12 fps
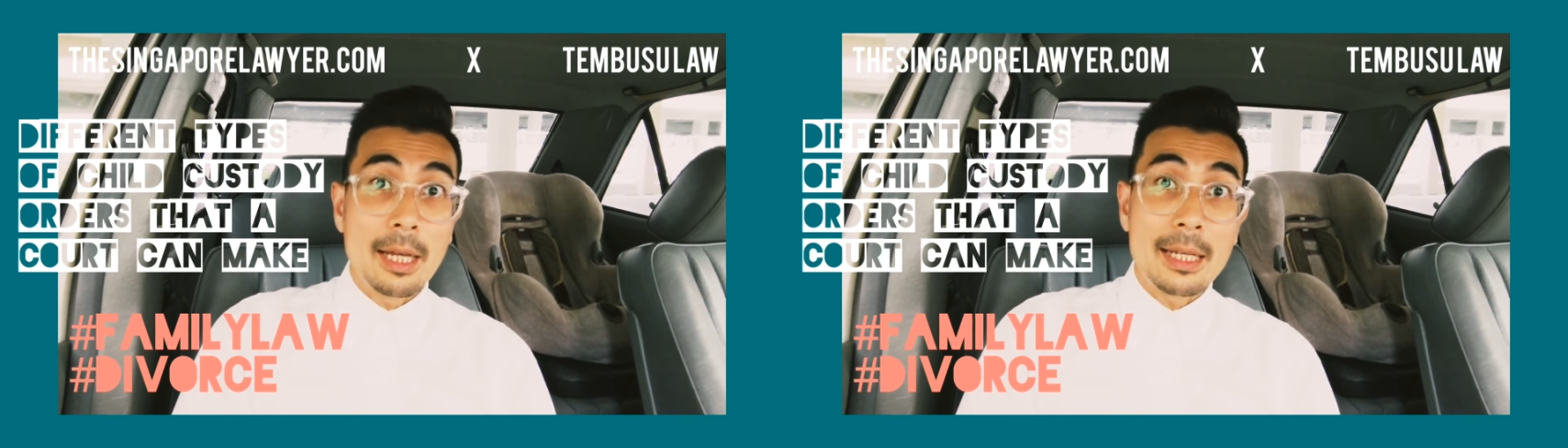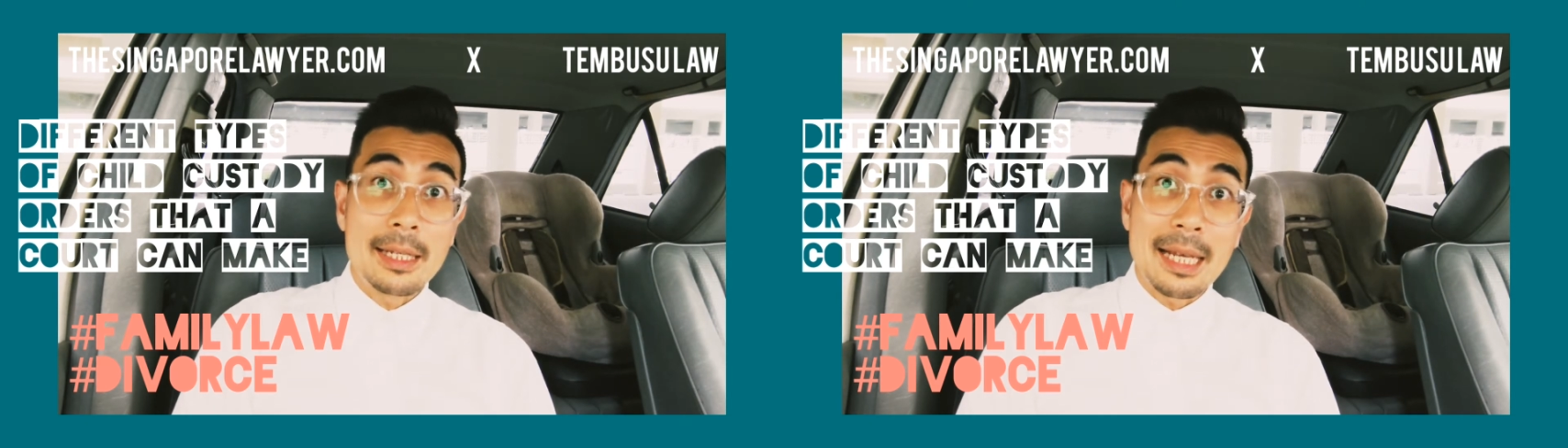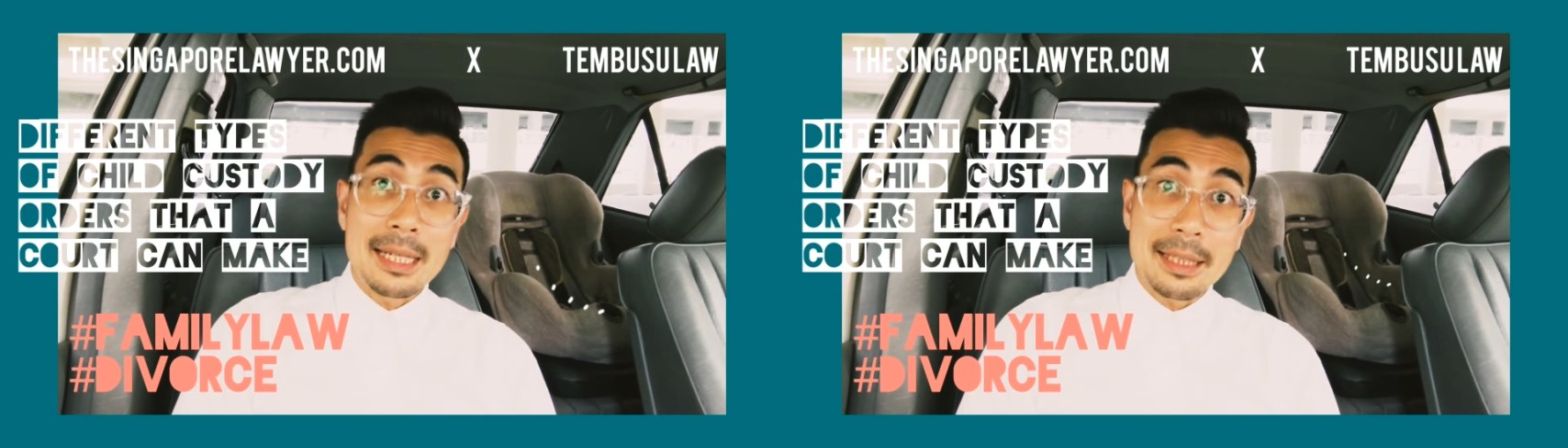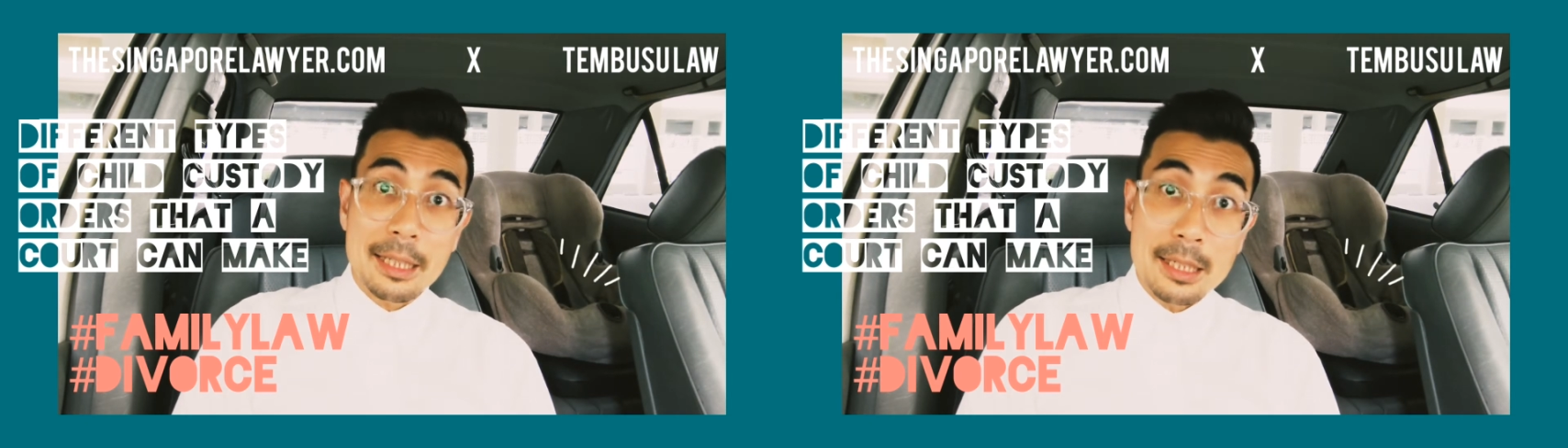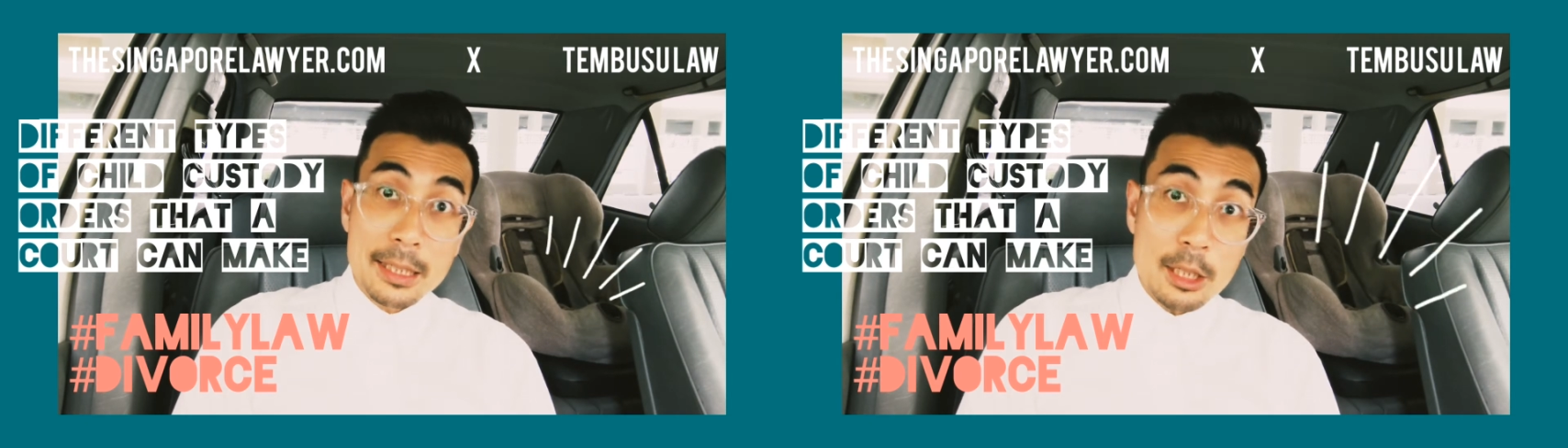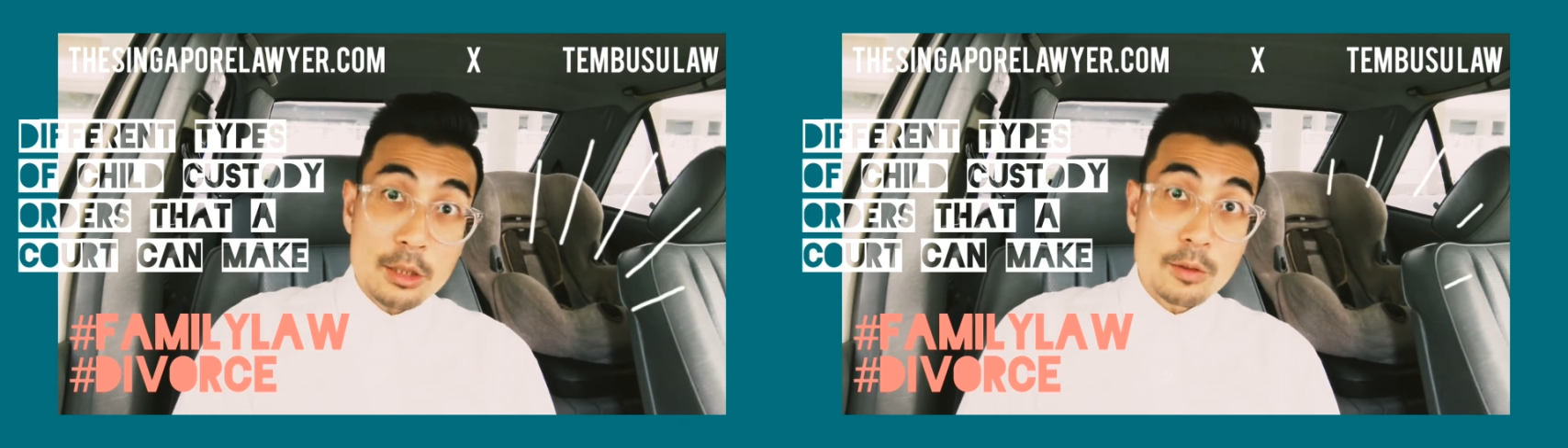and as a
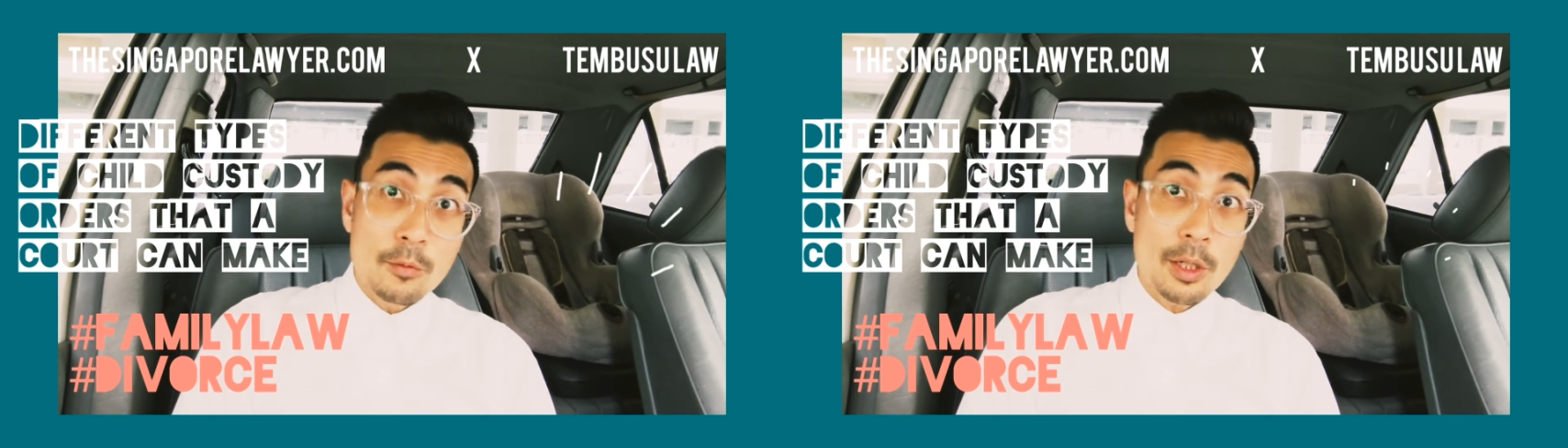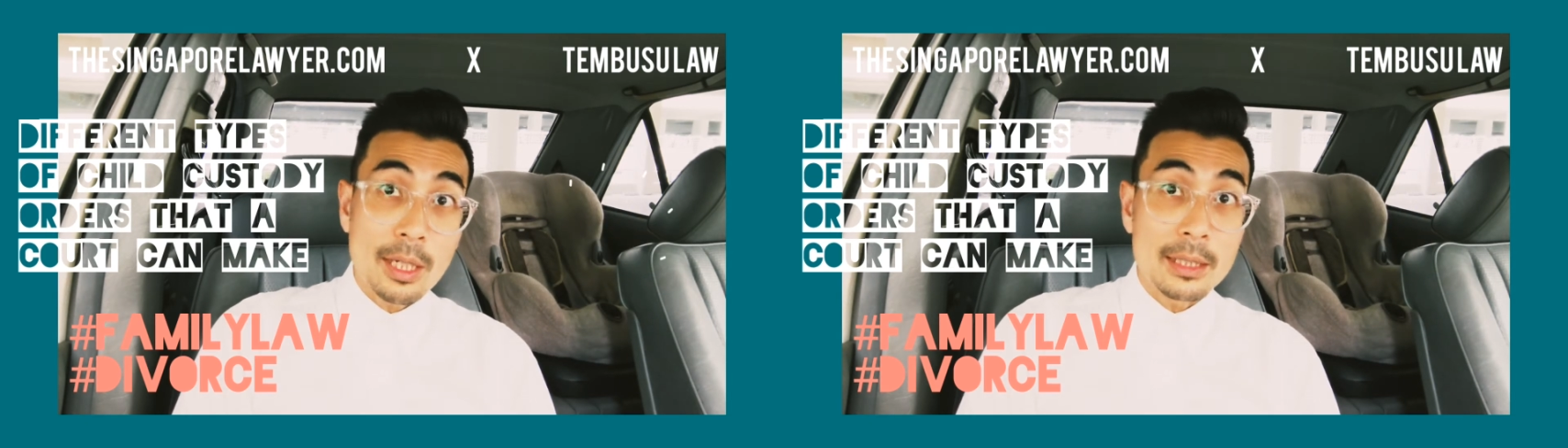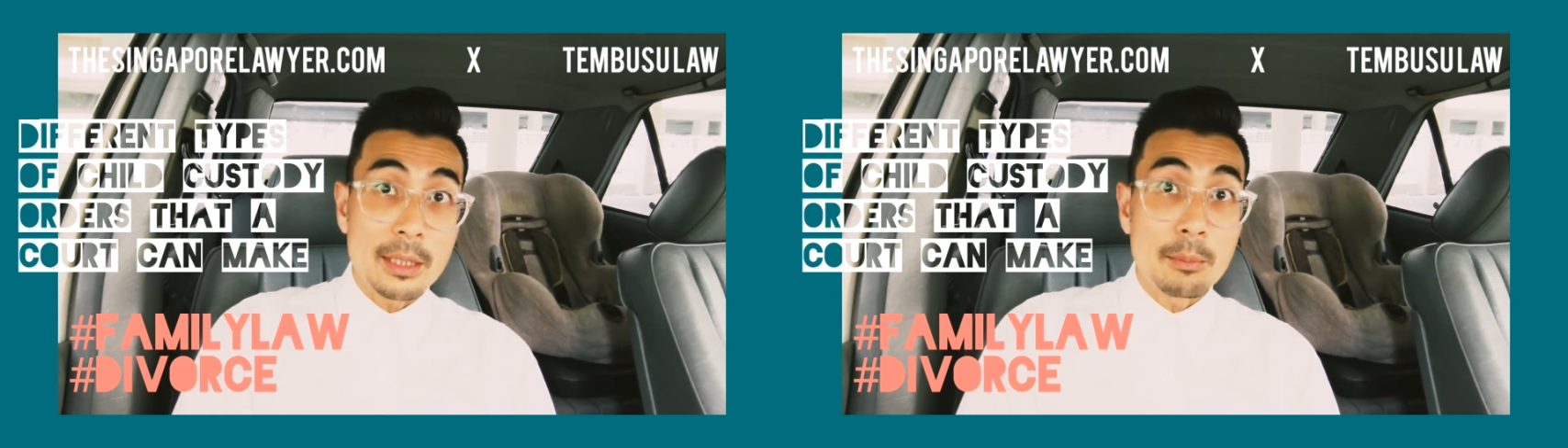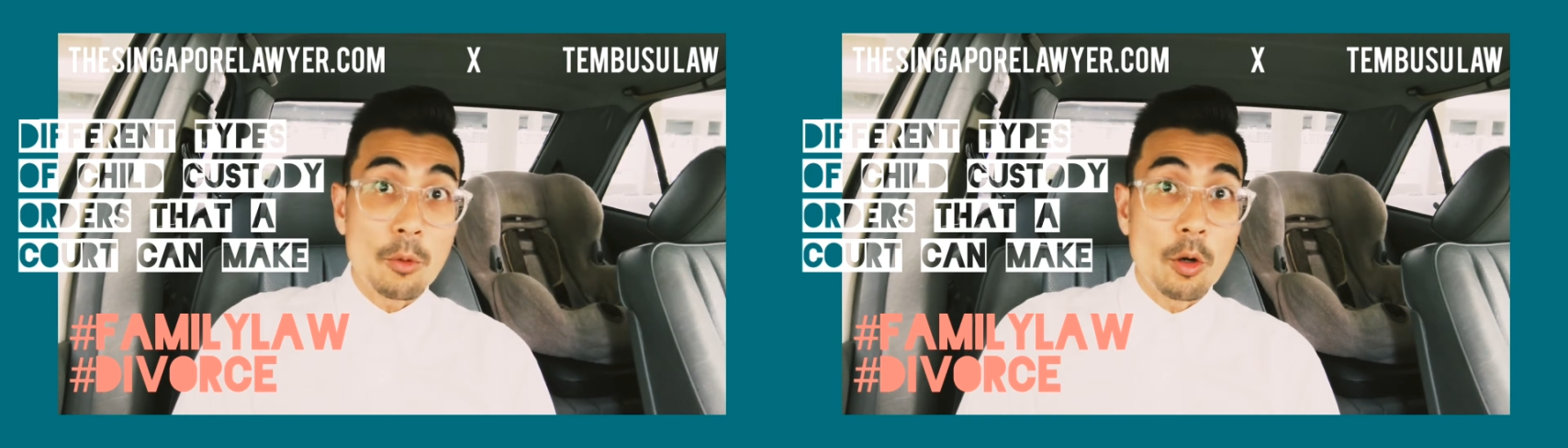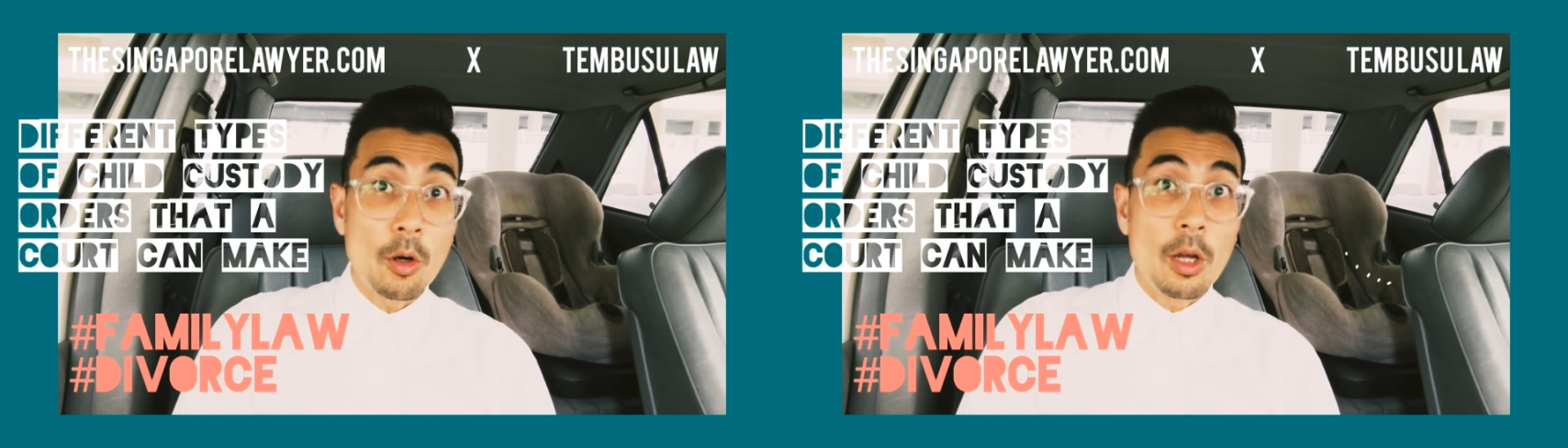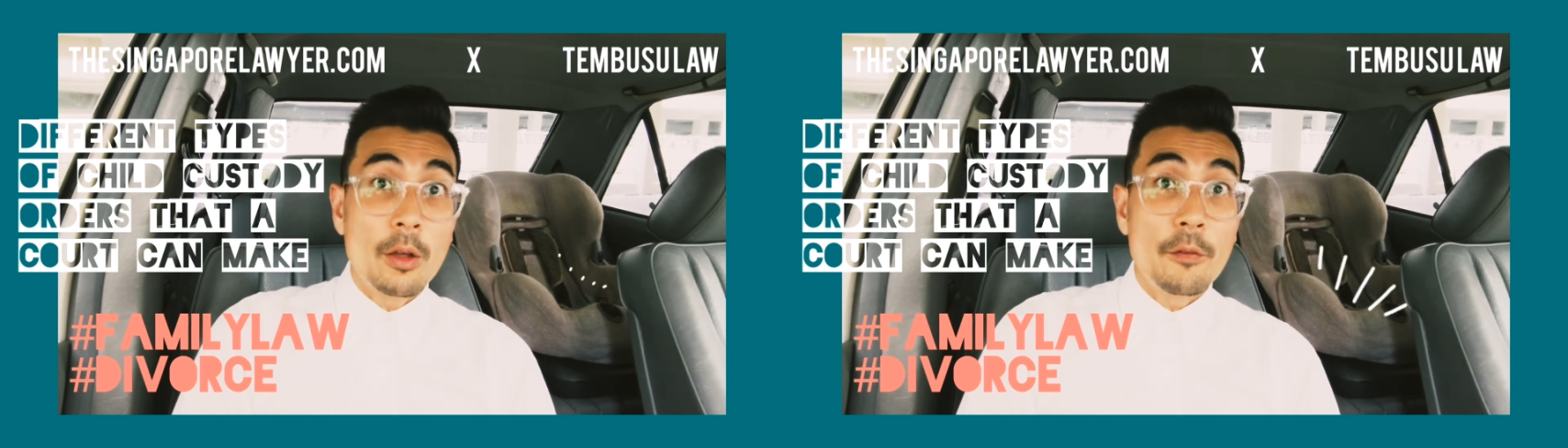condition for getting
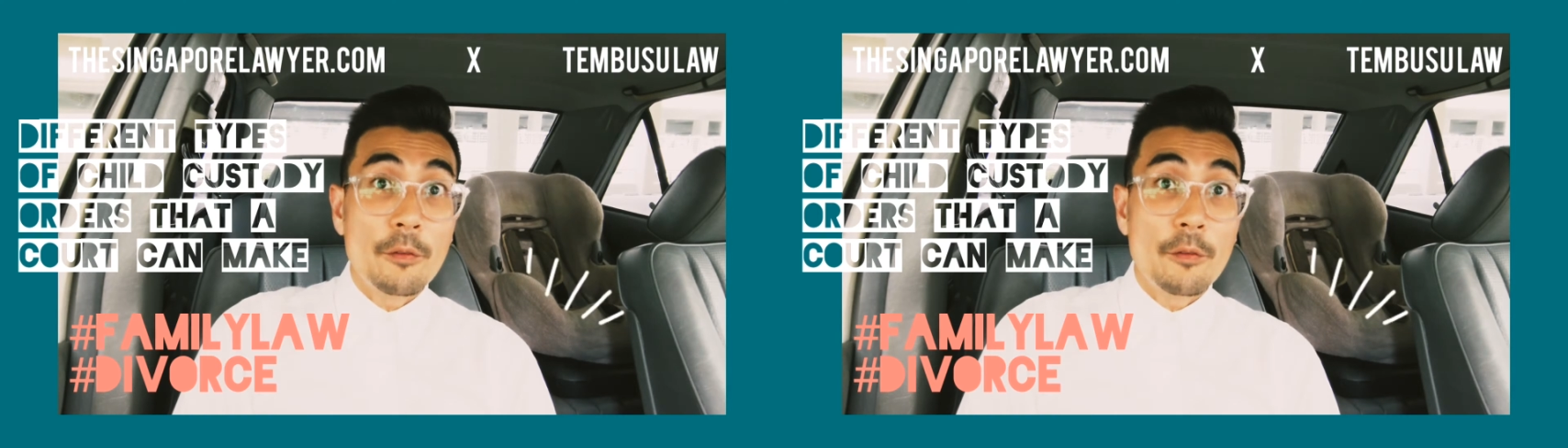more